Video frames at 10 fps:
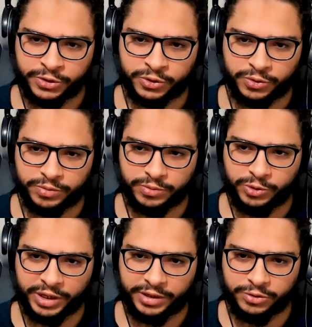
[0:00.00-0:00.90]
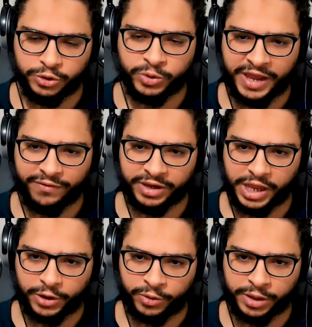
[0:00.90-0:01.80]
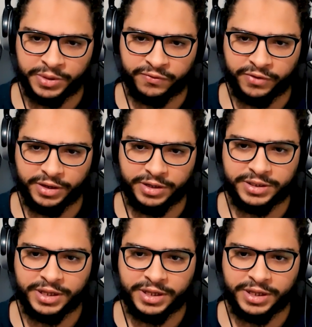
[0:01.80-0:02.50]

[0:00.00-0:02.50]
So you should have like a requirement file